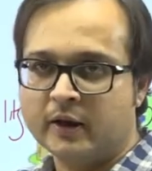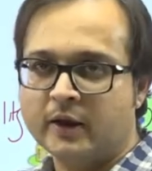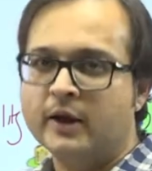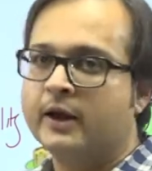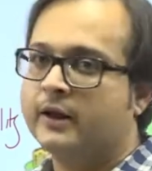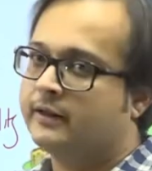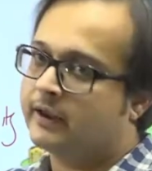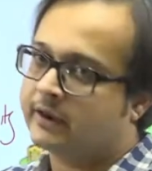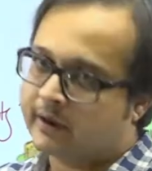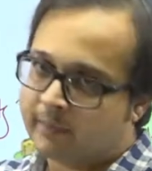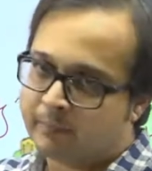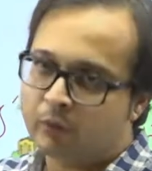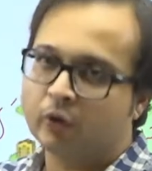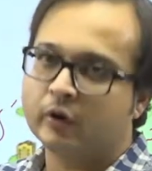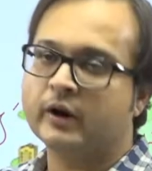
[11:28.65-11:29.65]
They can upload
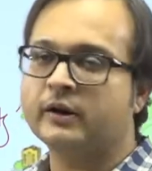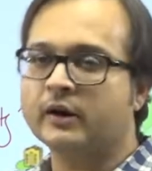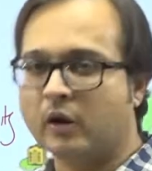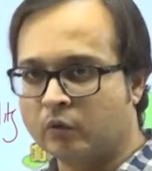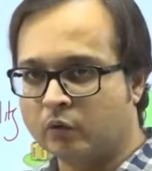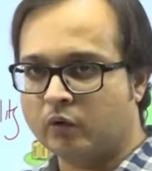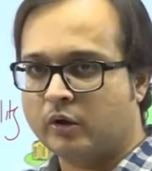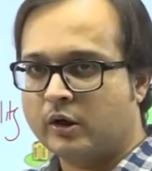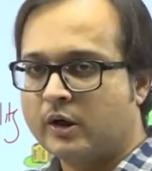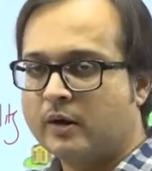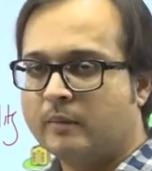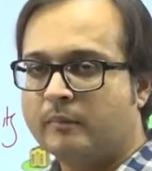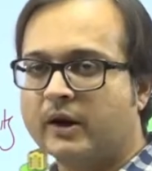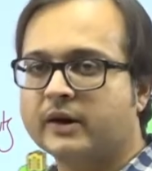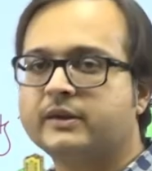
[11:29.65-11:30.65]
and download,
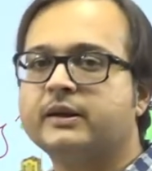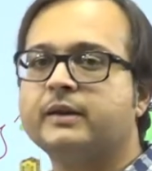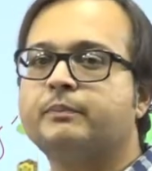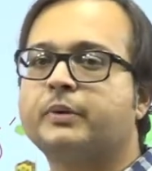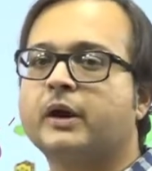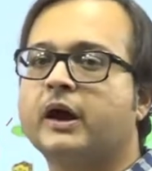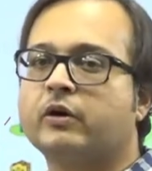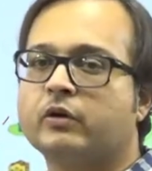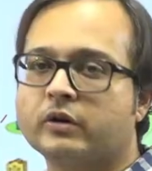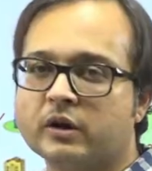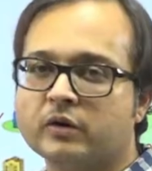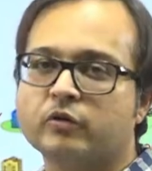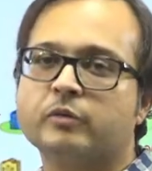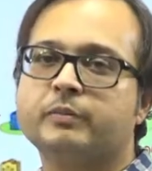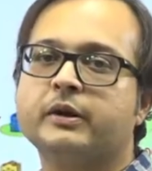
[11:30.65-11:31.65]
but the priority would
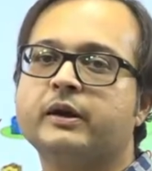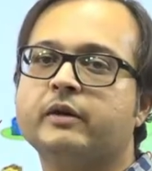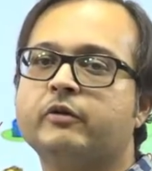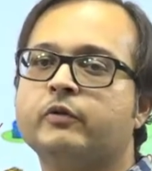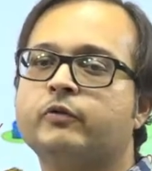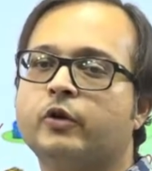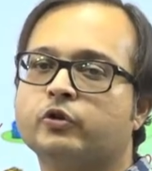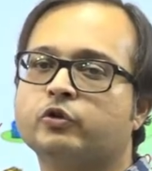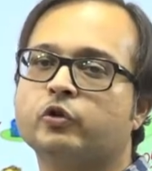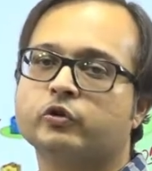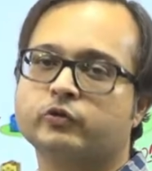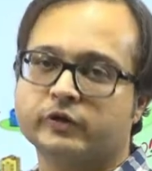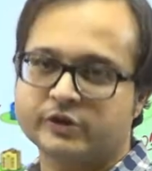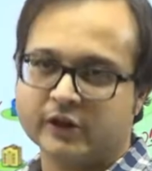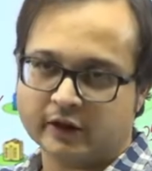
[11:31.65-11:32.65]
be given for those which
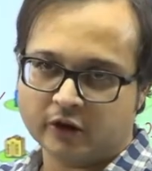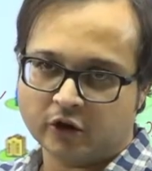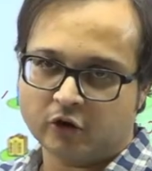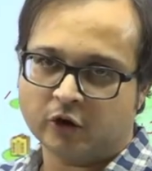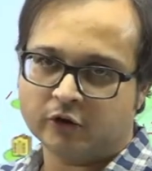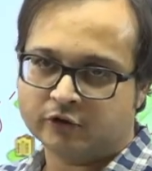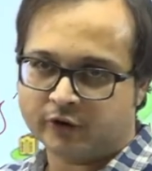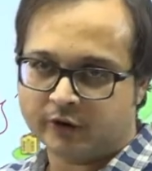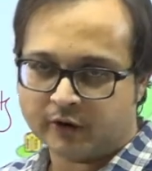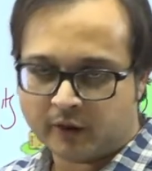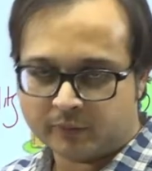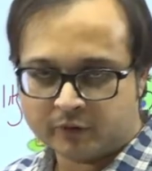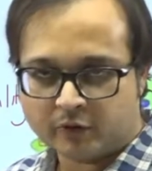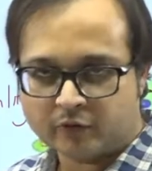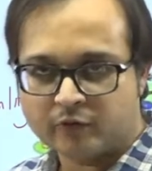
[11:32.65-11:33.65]
are the constant hubs
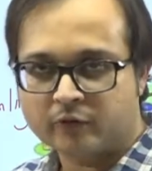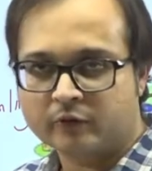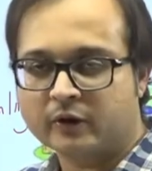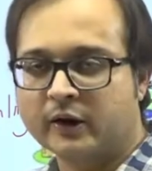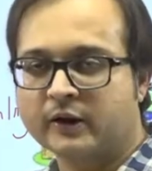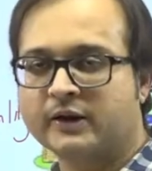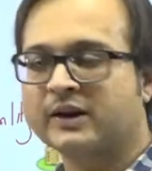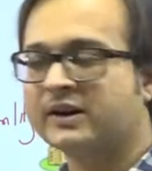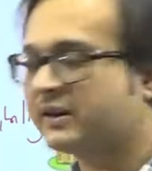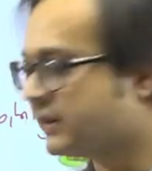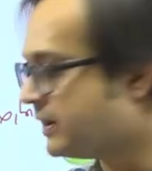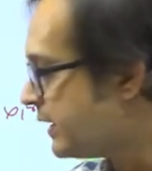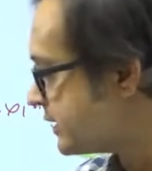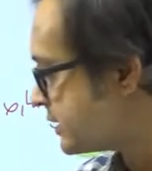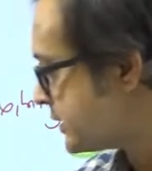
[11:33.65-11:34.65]
of content
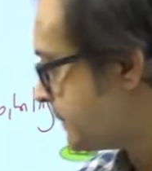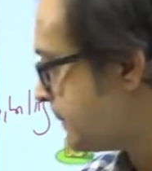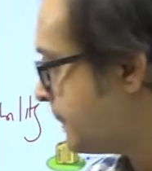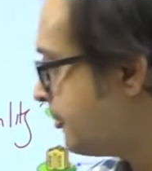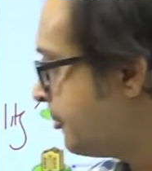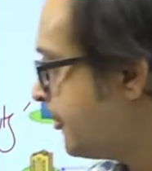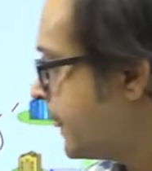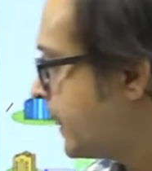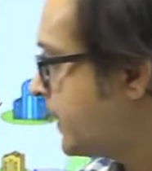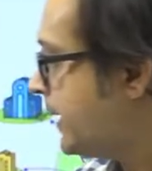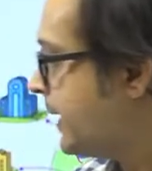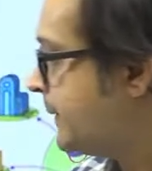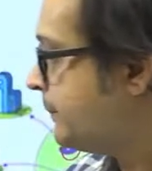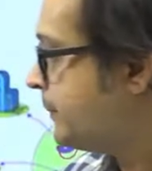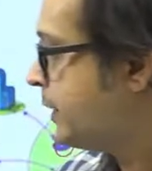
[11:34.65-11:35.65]
creation, right?
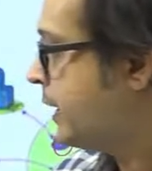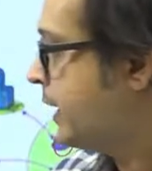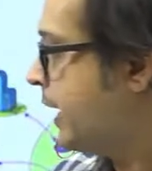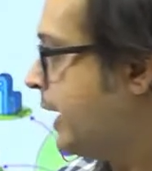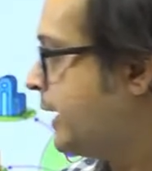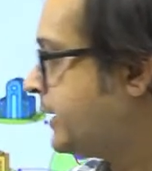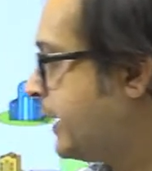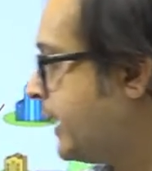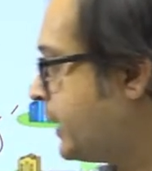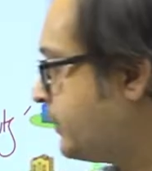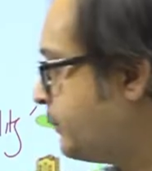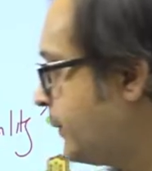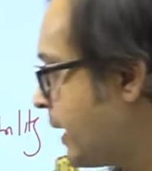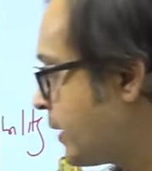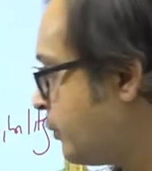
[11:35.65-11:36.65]
NKN
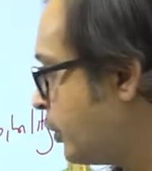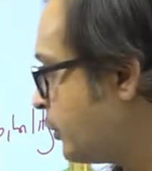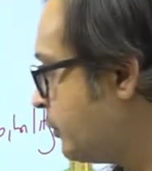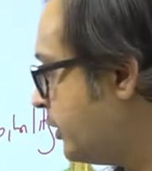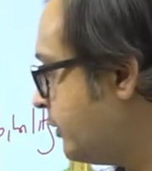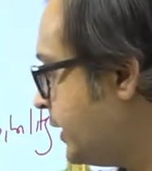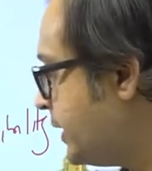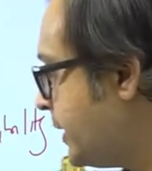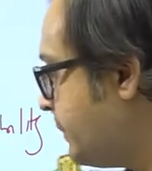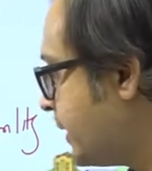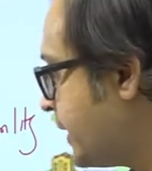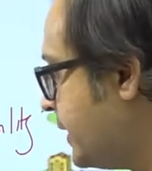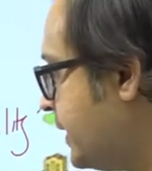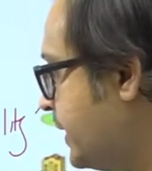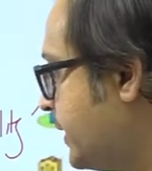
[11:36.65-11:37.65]
backbone will be
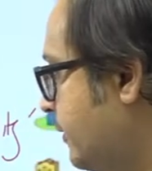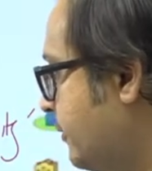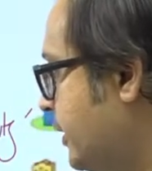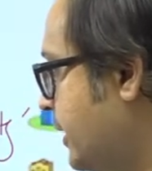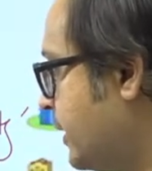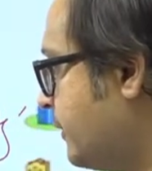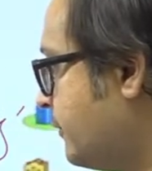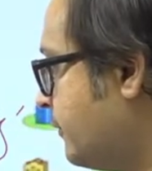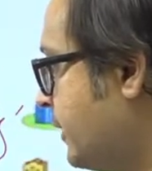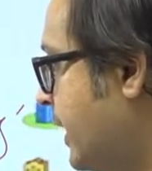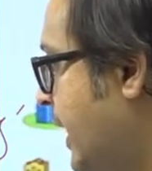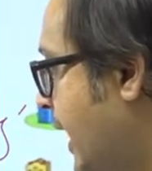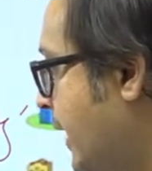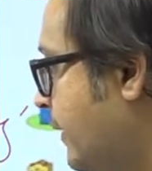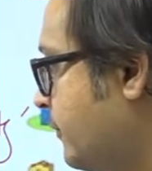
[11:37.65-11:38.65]
typically will
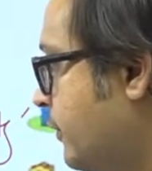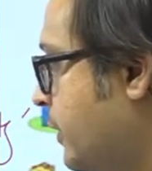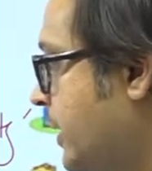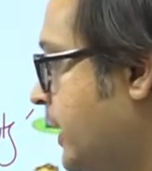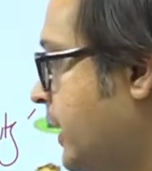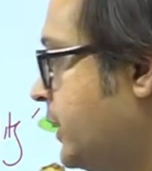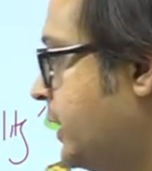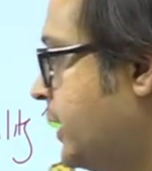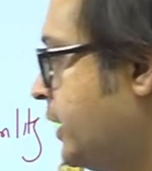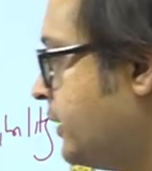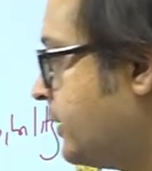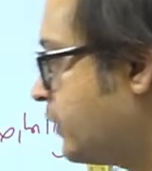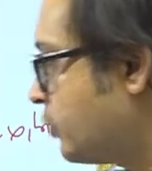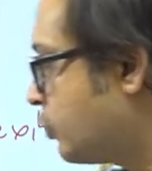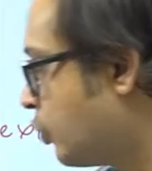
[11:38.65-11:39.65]
have 18
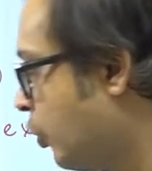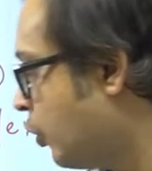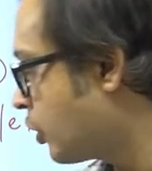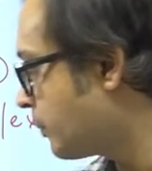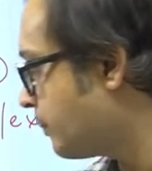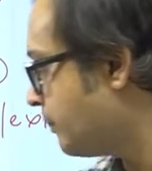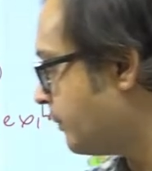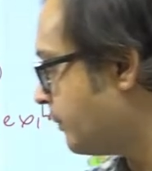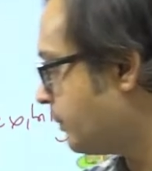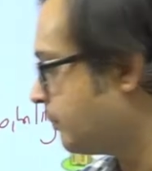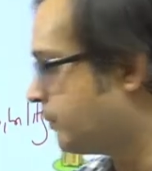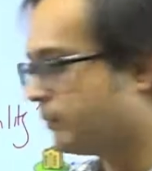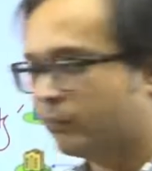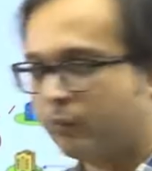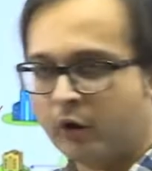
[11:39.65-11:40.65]
core
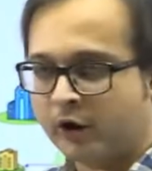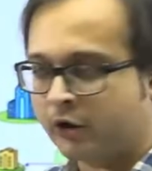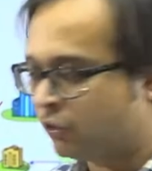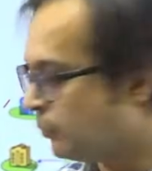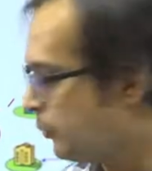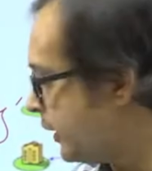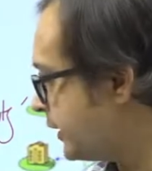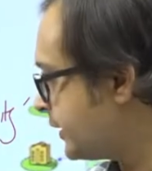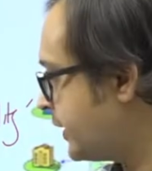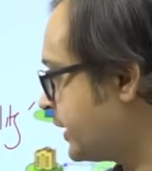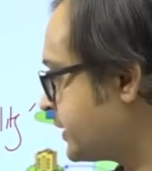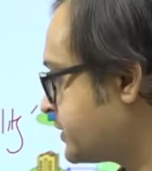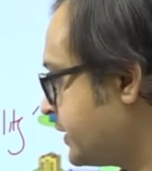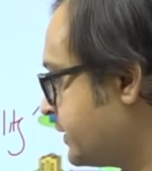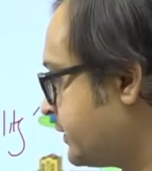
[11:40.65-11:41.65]
point-to-point
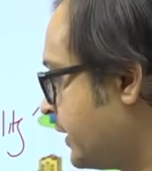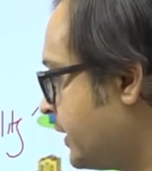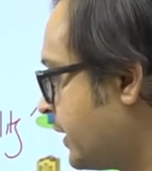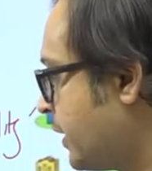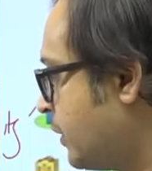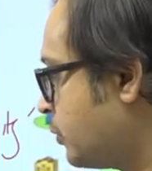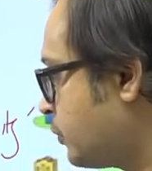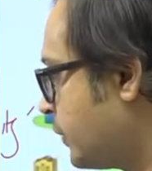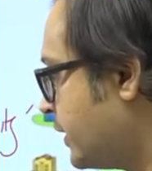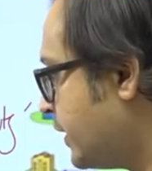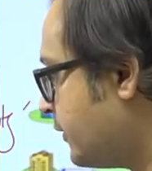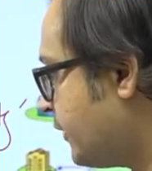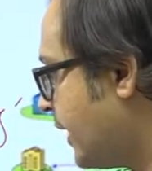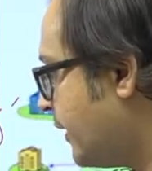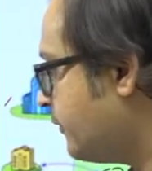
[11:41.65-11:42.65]
connections and around
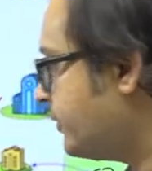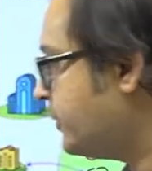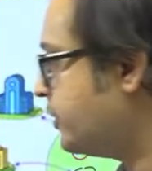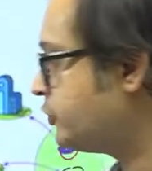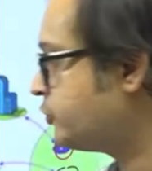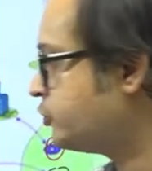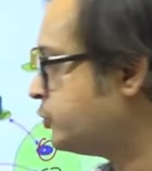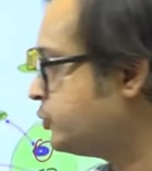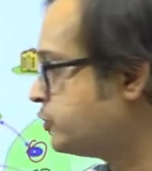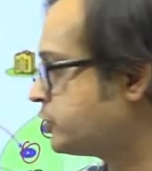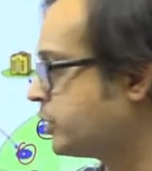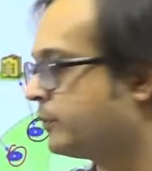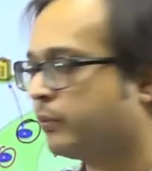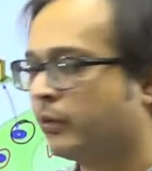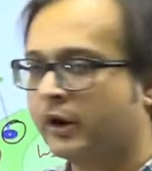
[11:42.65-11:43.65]
25 distribution
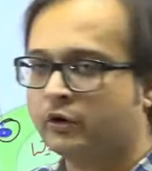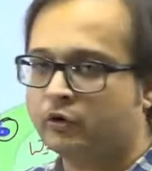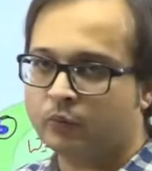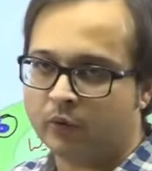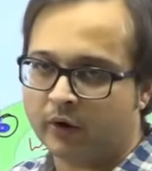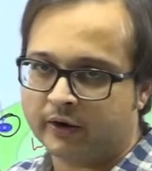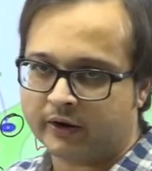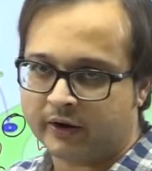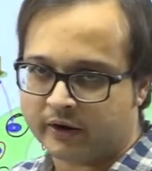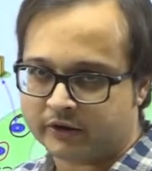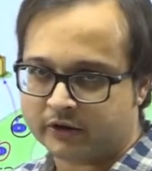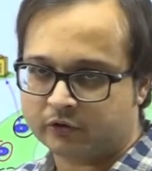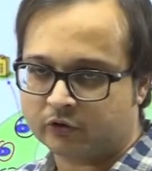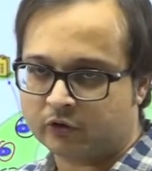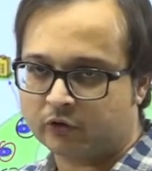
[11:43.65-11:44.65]
point-to-point connections
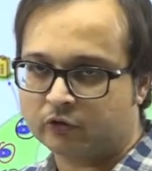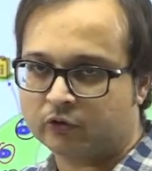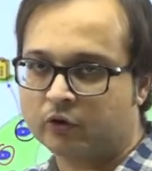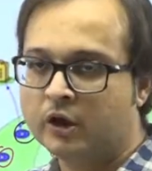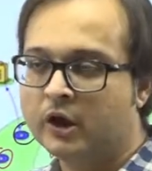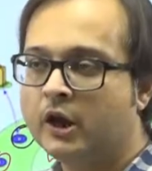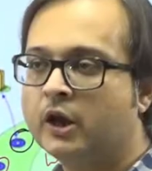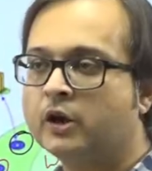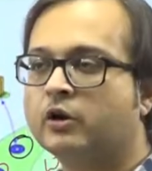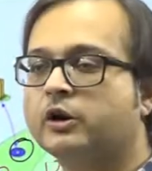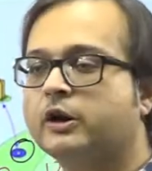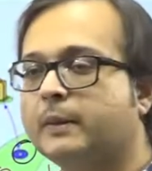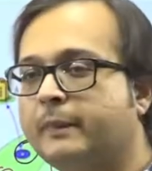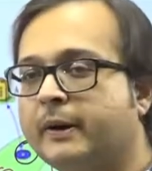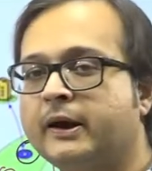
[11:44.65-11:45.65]
also. Now,
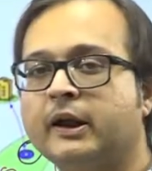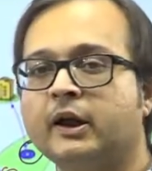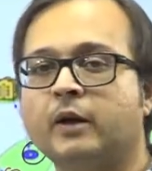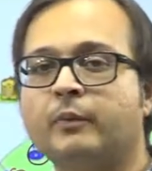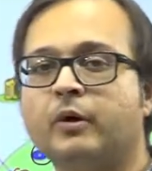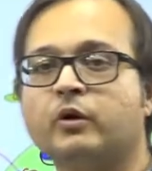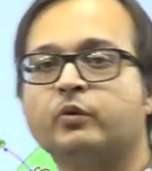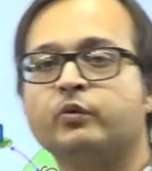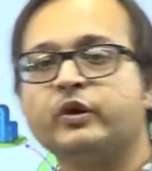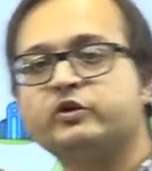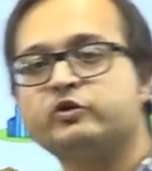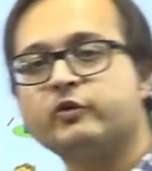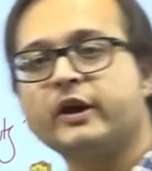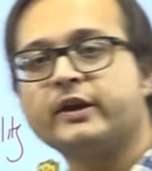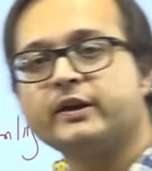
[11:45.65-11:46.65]
depending upon which way
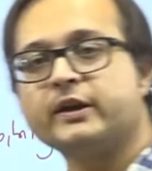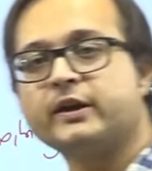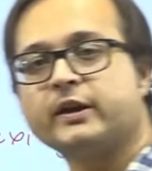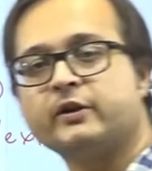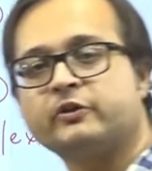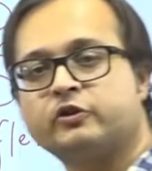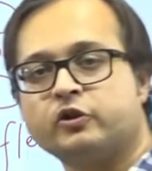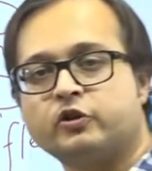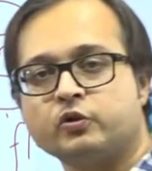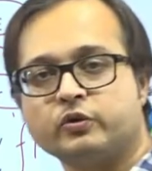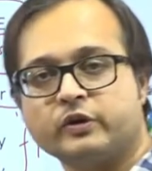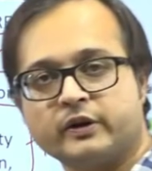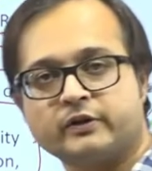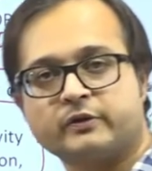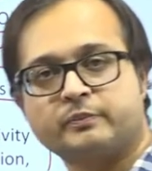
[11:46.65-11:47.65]
the institute is
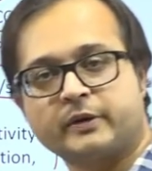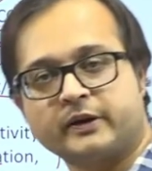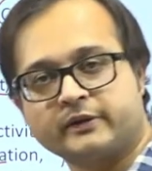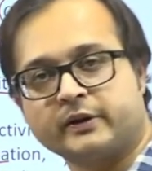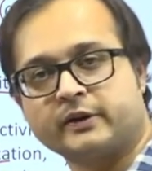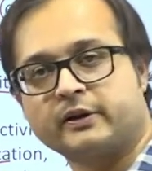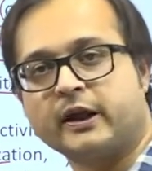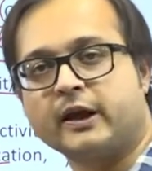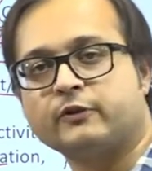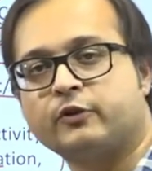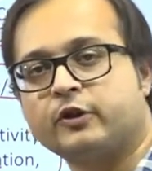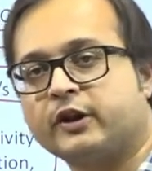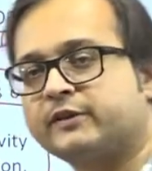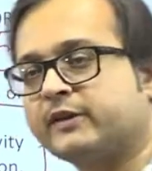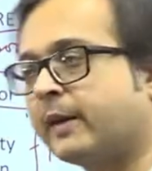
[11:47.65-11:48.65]
present, like for
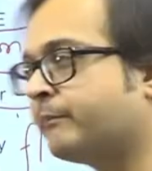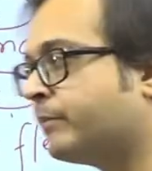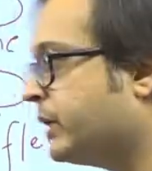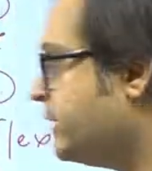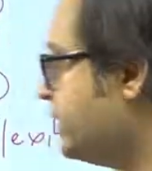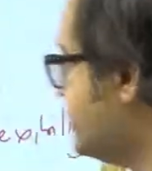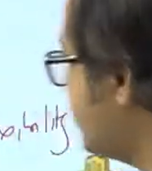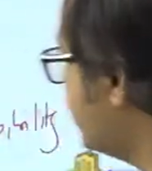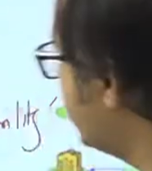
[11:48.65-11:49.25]
example, engineering